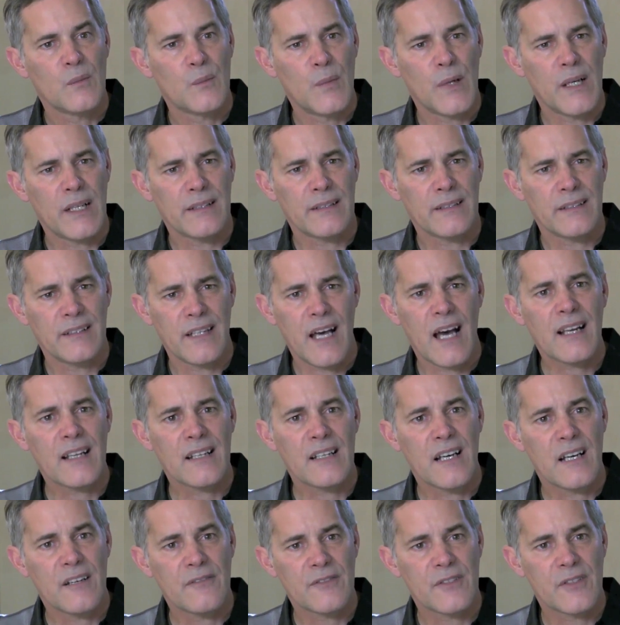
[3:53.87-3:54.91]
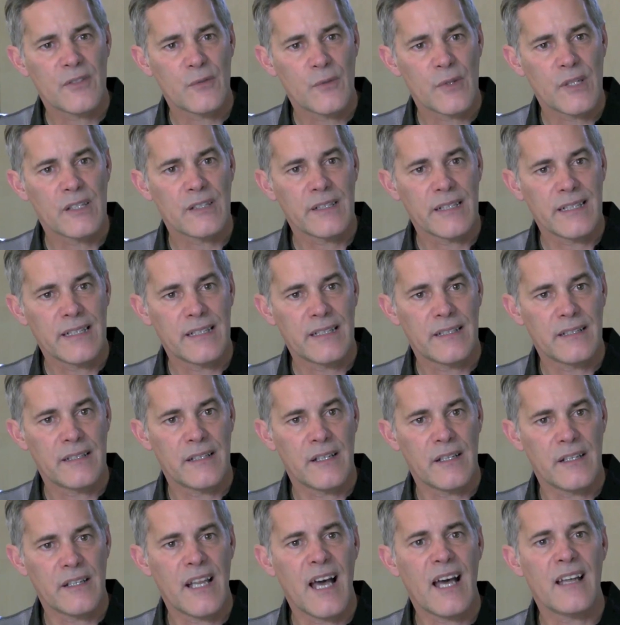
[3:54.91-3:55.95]
but not enough to
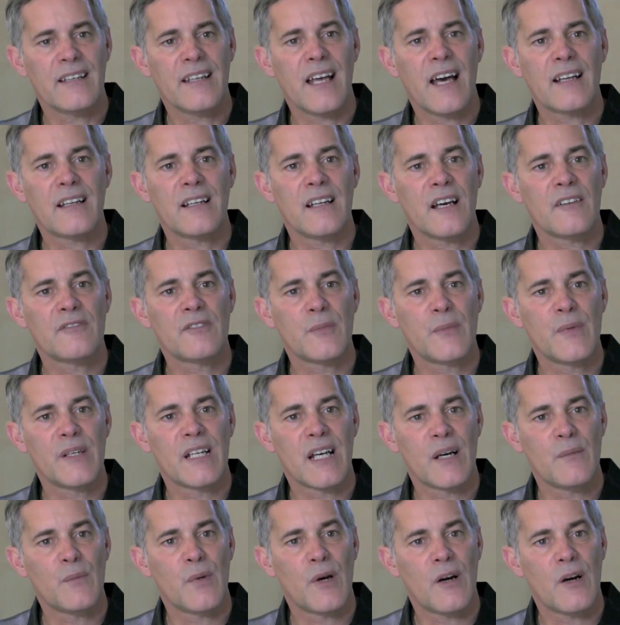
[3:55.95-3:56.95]
not enough to become